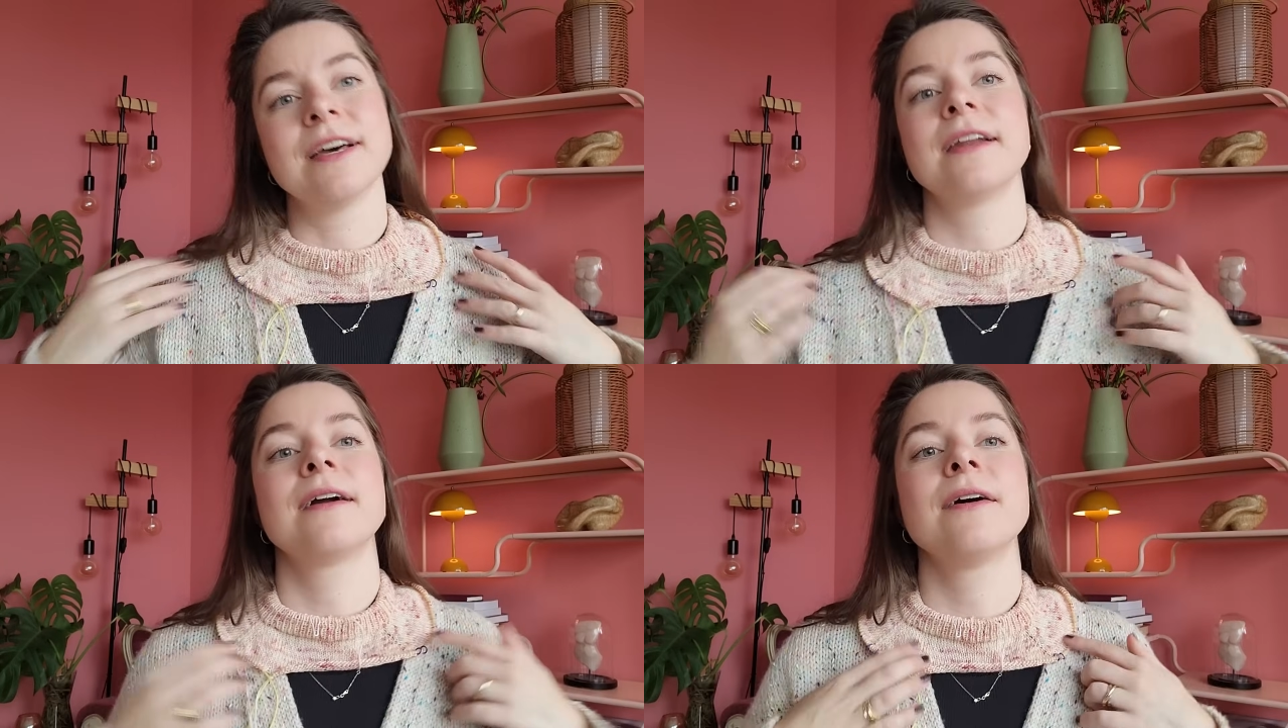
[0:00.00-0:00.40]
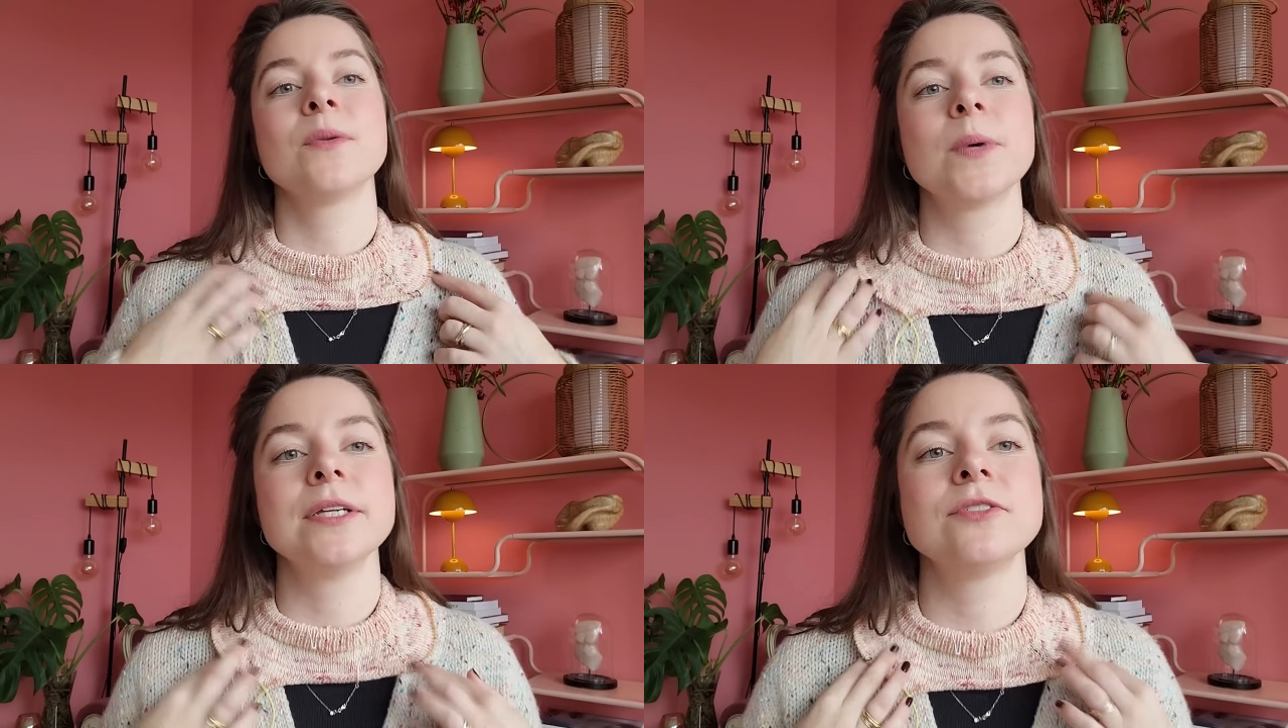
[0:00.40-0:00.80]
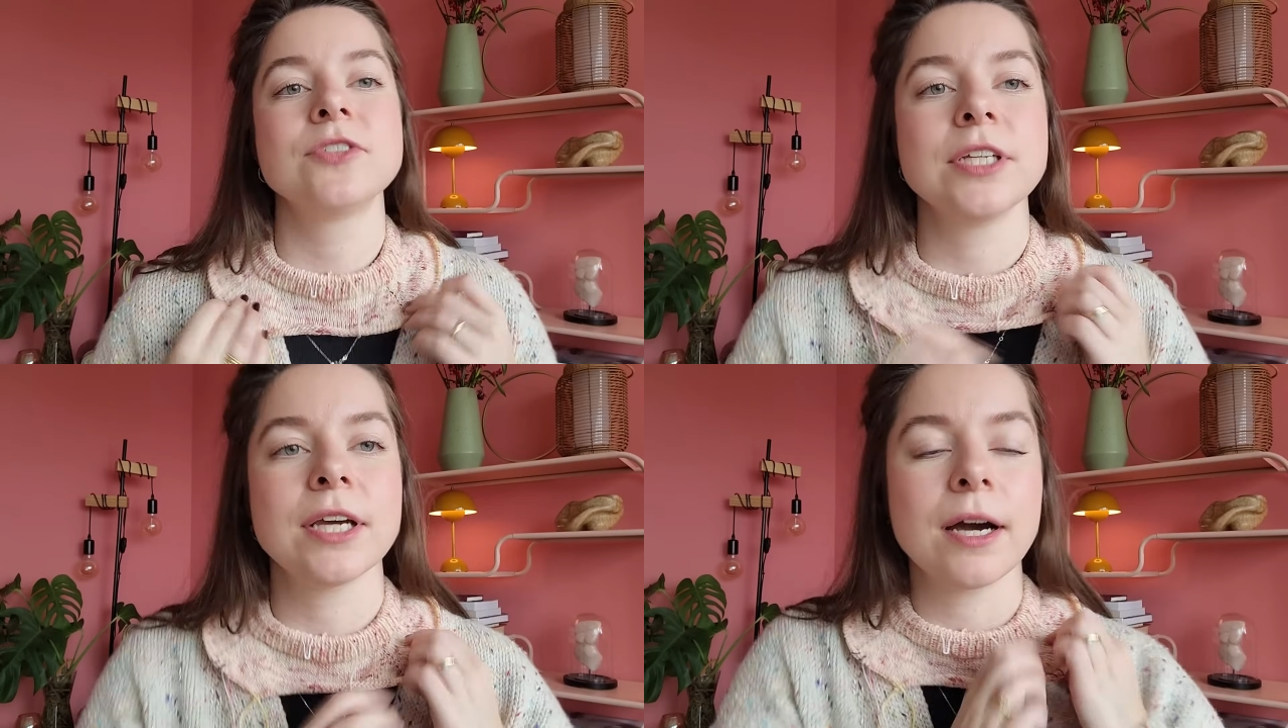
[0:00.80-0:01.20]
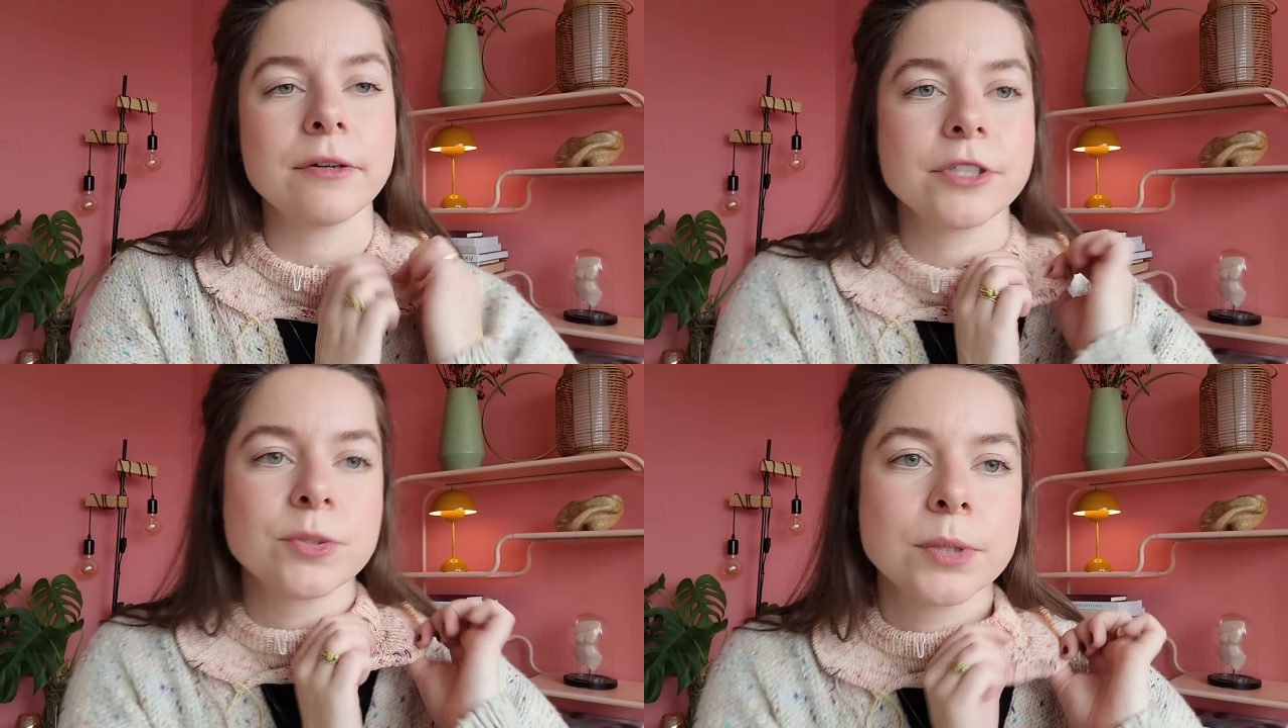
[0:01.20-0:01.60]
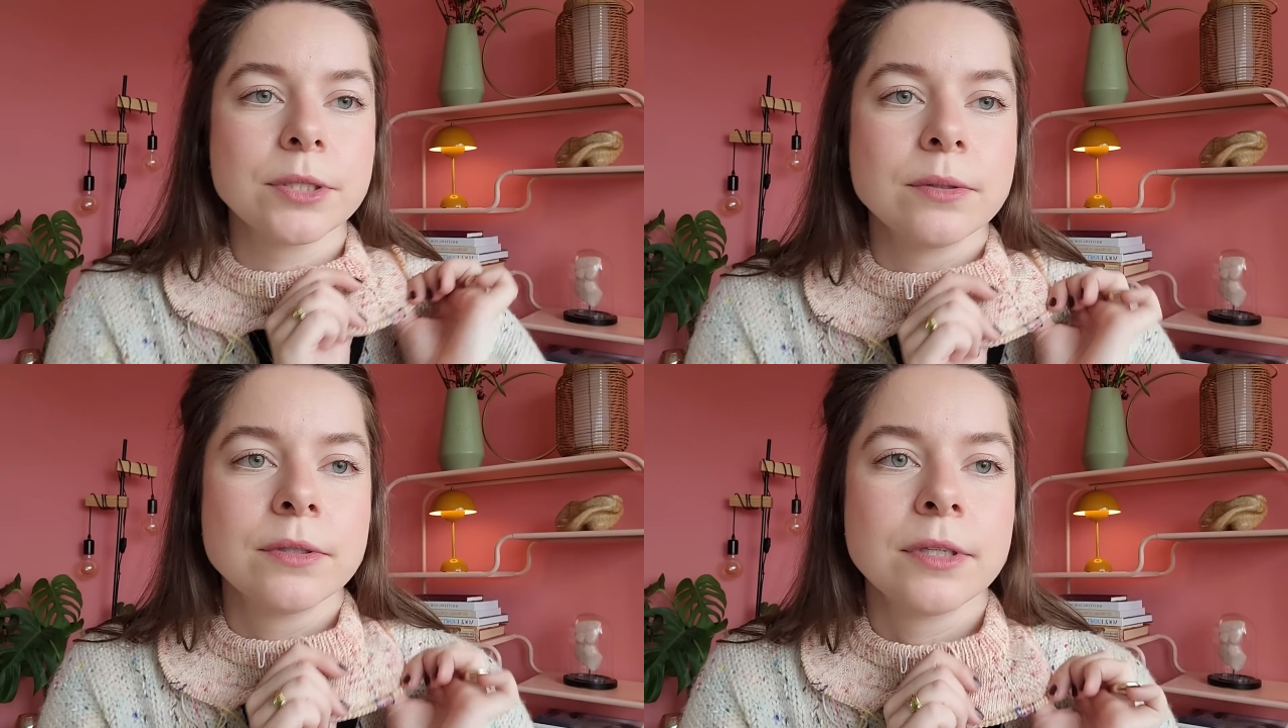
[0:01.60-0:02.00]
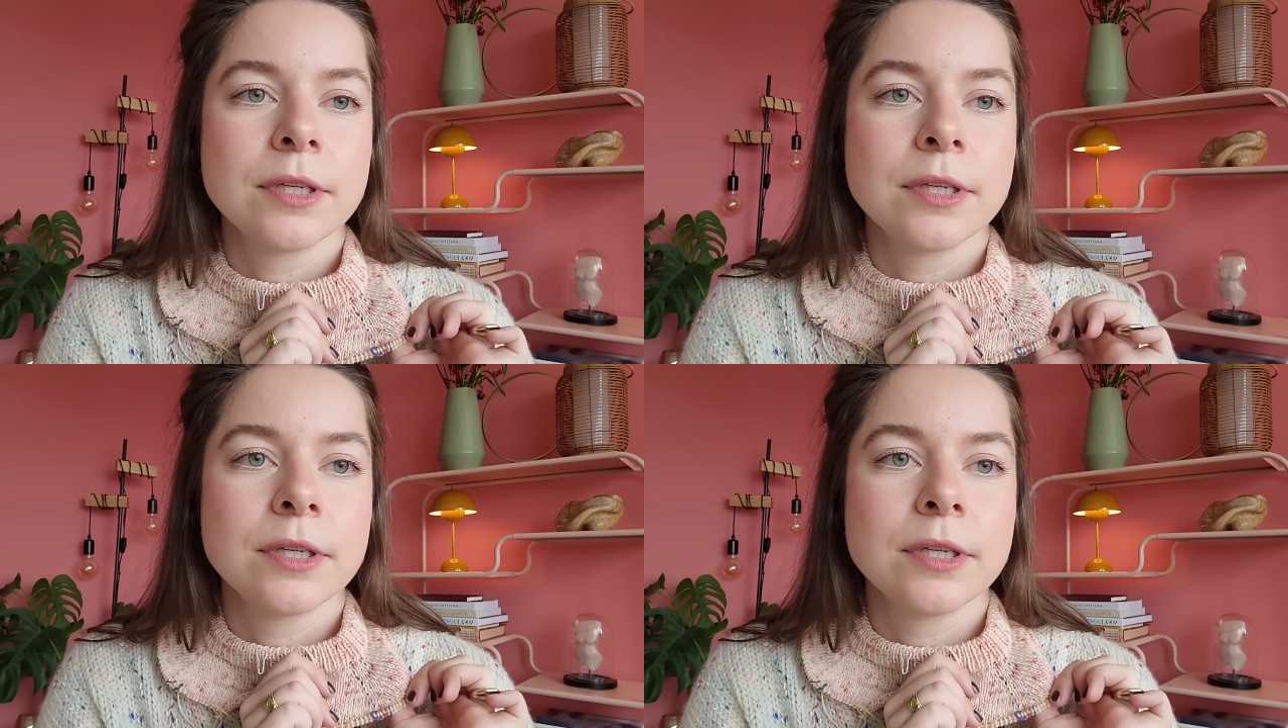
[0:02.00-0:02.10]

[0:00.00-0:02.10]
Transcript: and I can't wait to see how this will